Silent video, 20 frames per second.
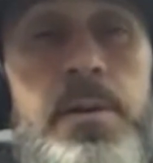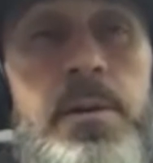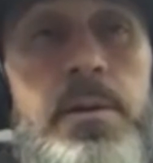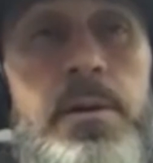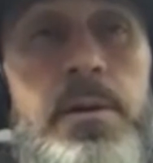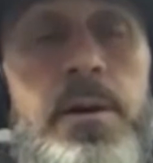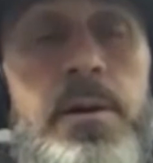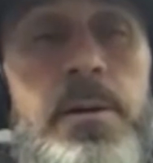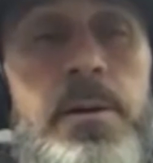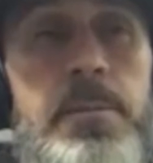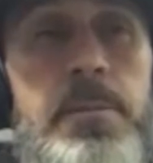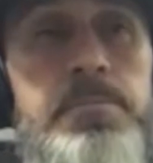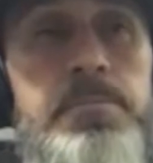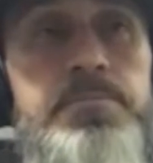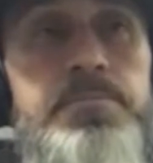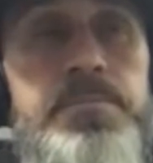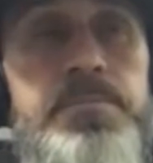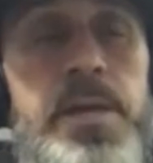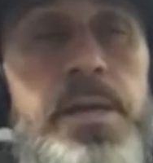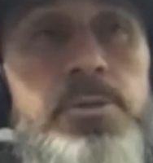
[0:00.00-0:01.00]

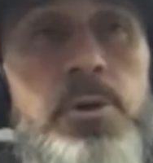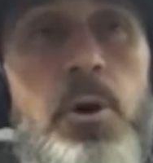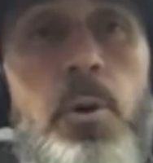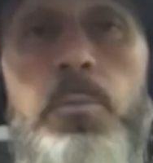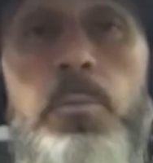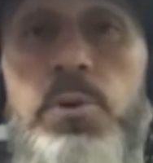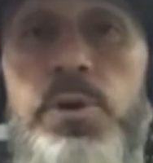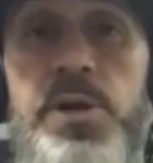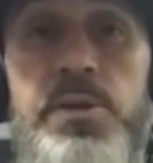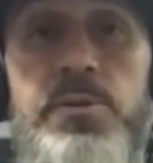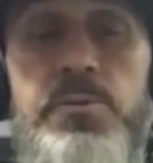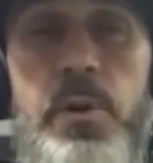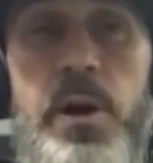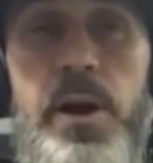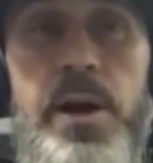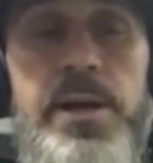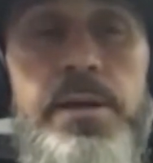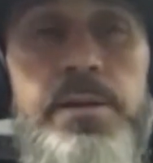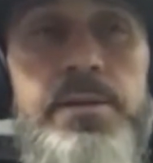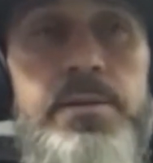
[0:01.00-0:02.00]
and don't breathe
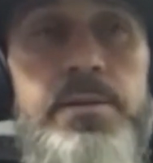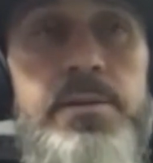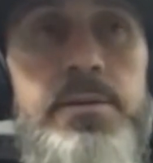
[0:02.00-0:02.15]
right.